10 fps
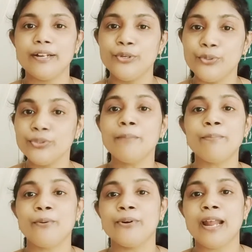do the
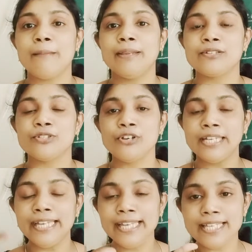programming. So
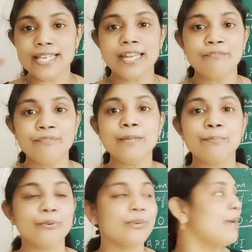each and every
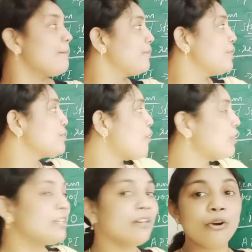program, these
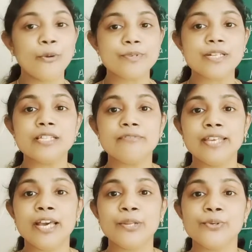all the options
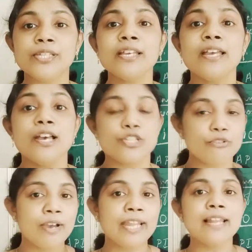we are using. So
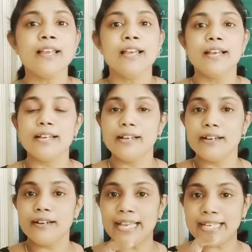while
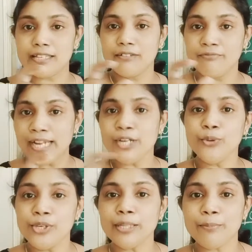
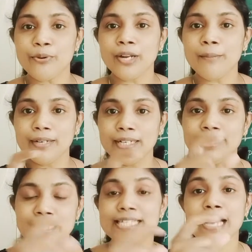doing the program,
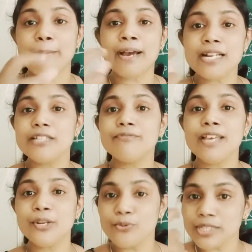these commands we
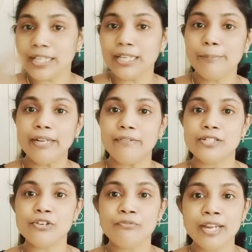are using in between.
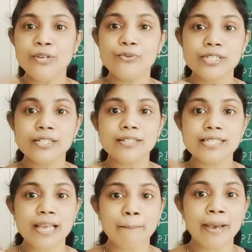So while using these
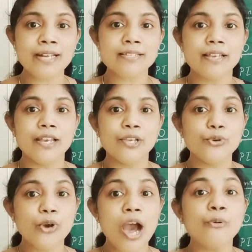commands, you
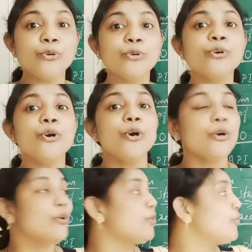have to
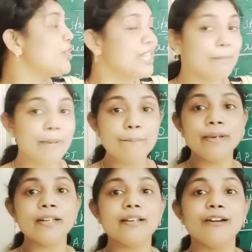
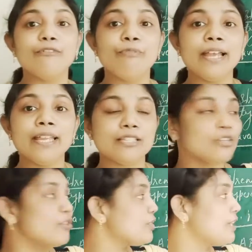remember why.
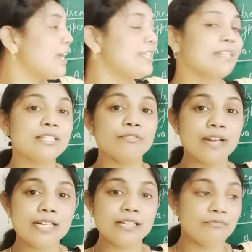So I just
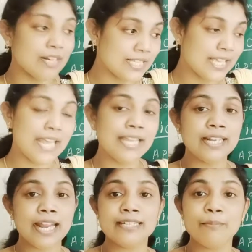once I
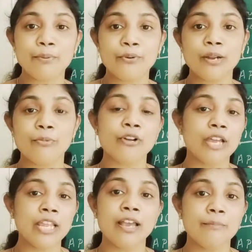write the program, or
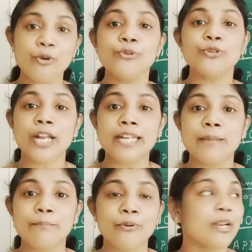I am going to write a
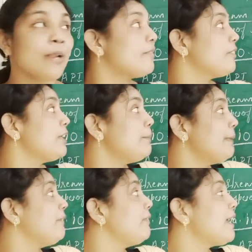program, in
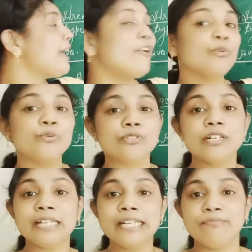between I have used the
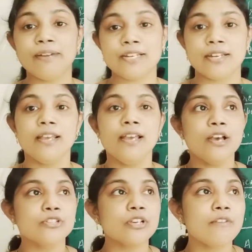read function.
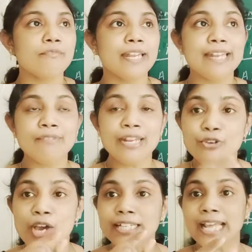So when
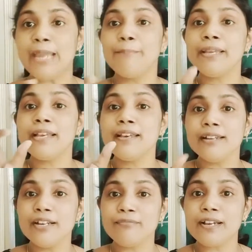you are typing a
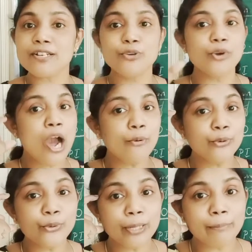read function, you have
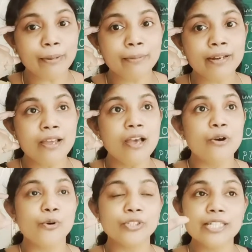to remember,
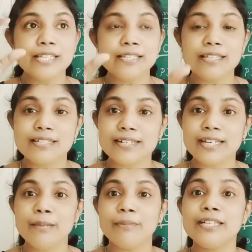oh, this is a
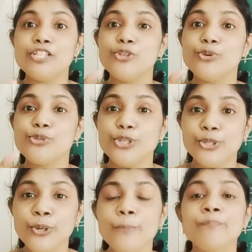stream, it is used
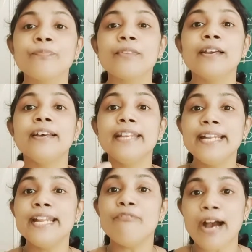to
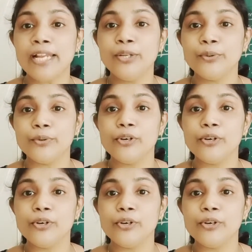read a value.